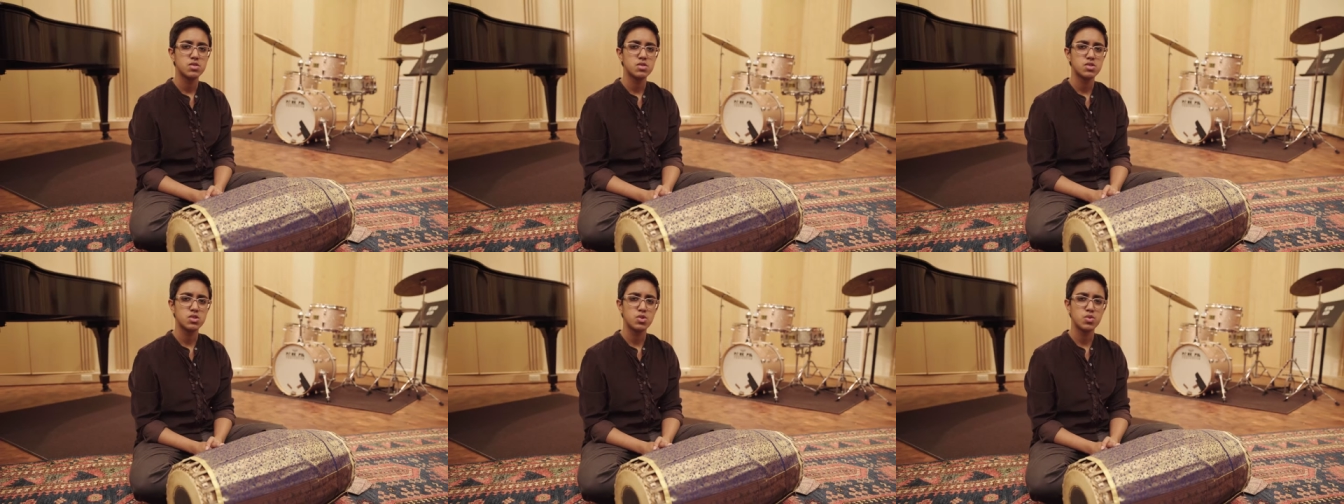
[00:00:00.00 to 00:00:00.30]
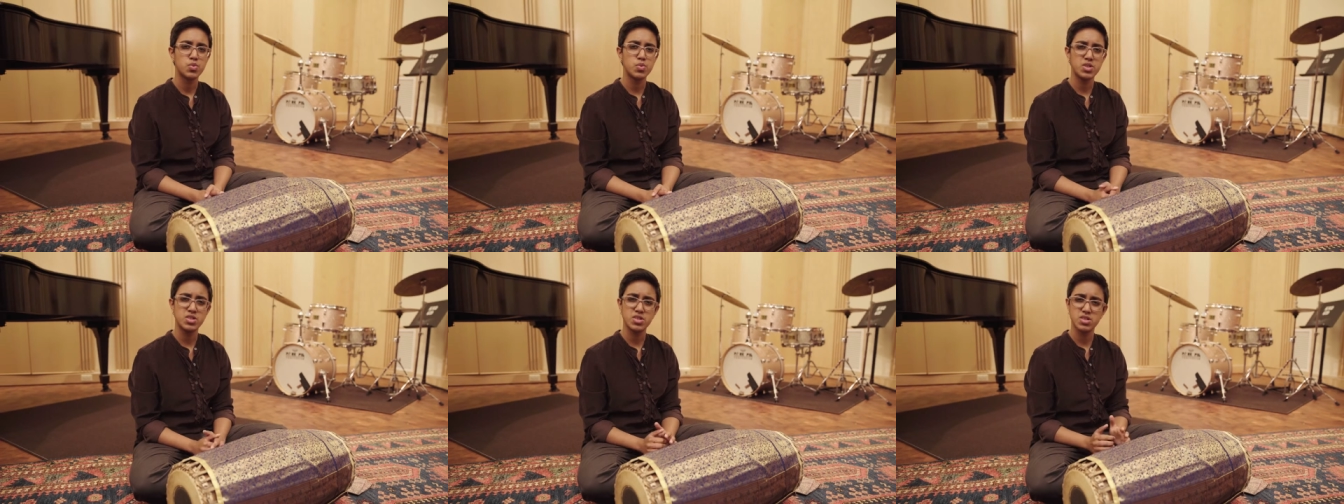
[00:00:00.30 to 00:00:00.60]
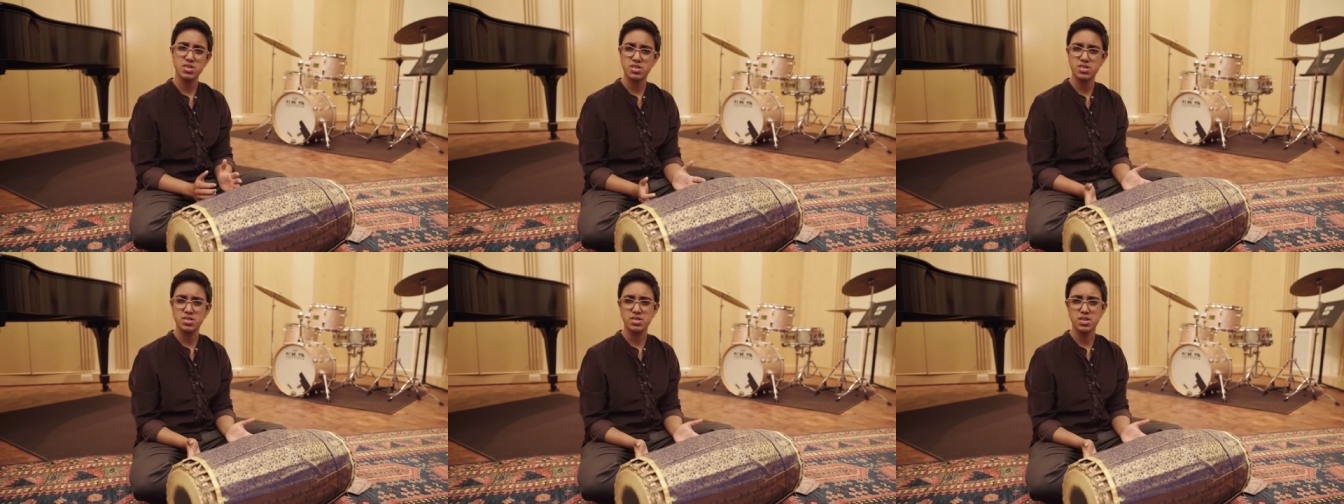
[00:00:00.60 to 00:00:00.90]
So we
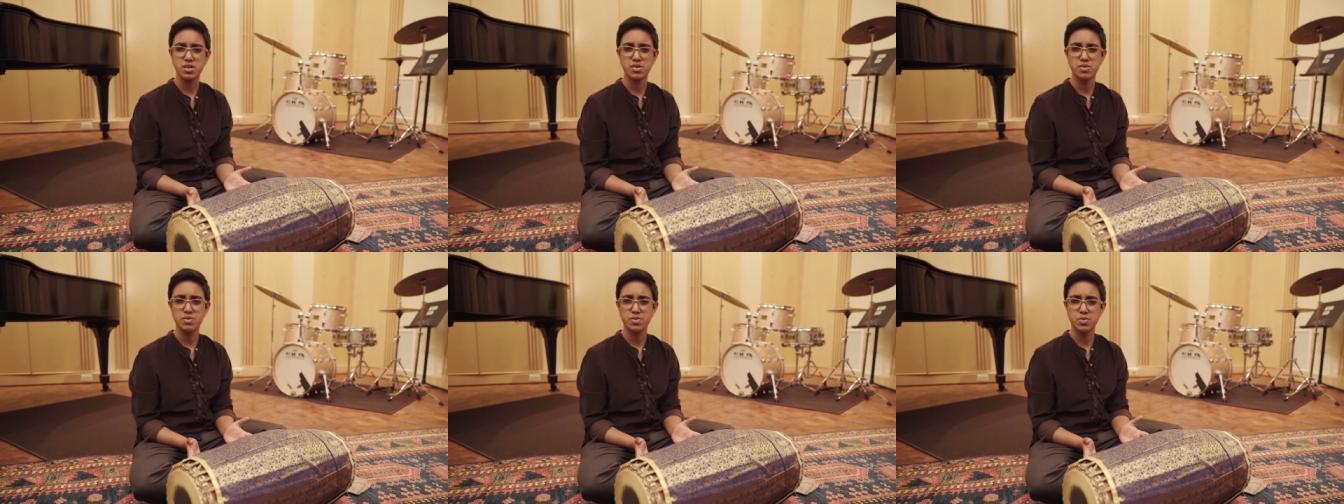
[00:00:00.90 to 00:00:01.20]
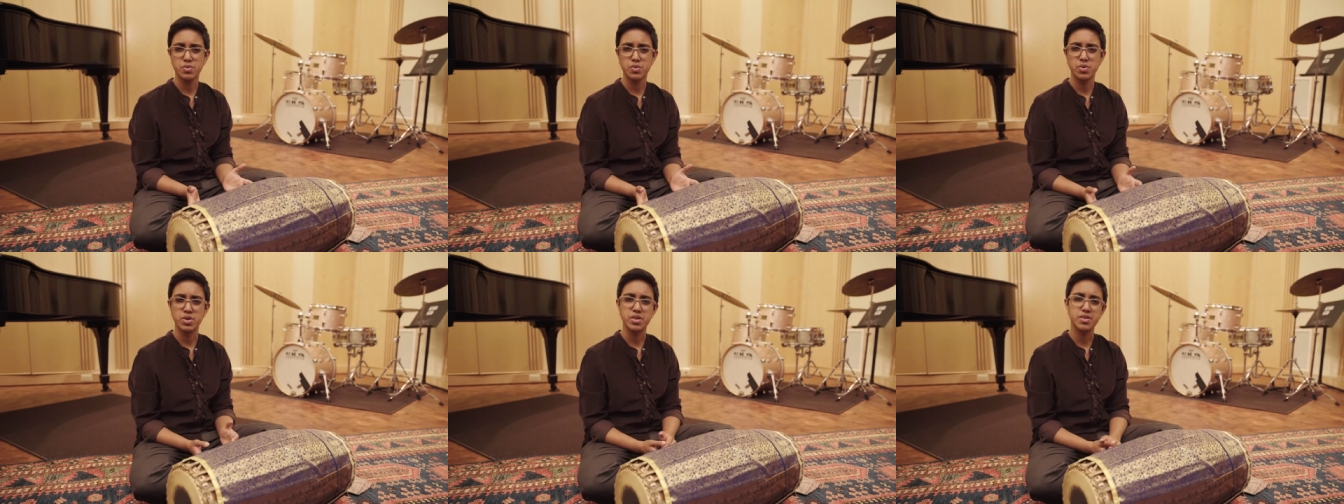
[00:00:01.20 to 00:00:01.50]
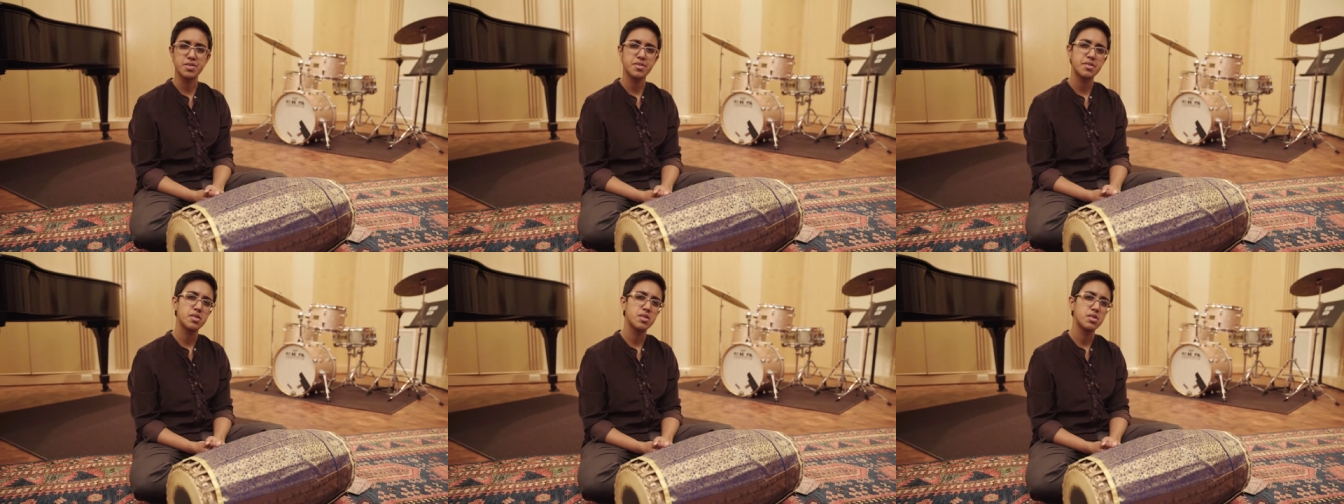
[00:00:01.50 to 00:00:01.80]
just dealt
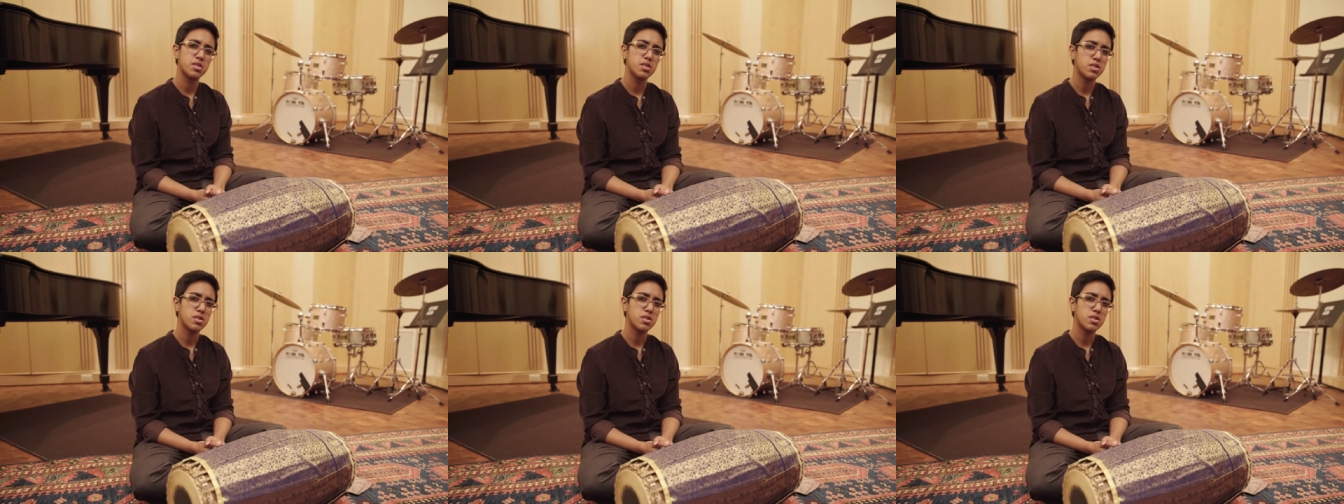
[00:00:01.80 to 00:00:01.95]
with